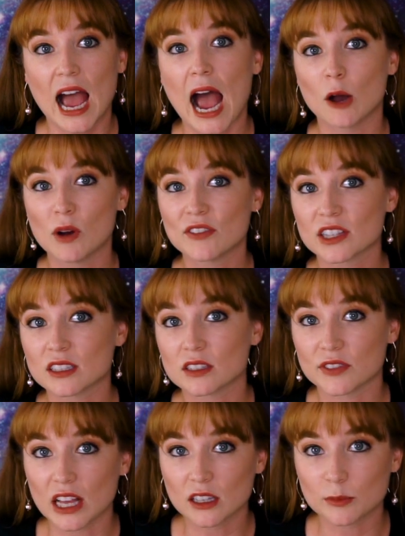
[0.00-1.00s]
However, the
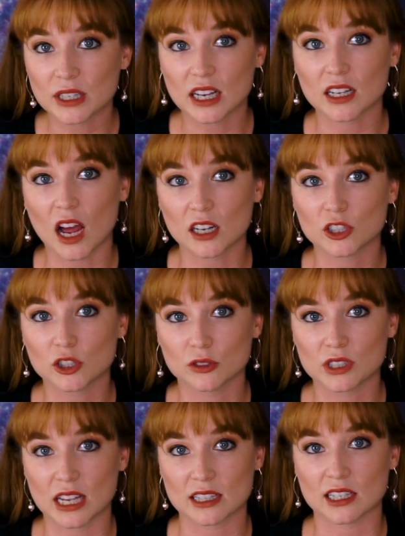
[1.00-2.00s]
development and
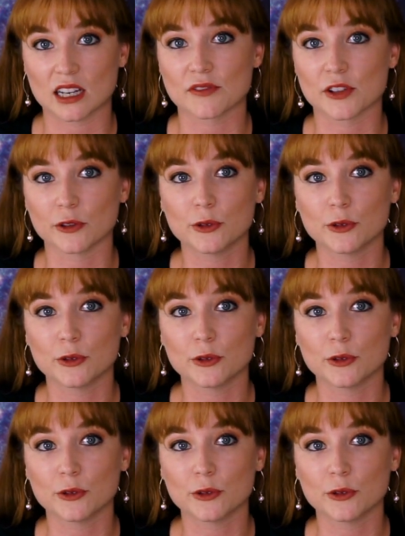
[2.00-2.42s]
uncrewed testing of the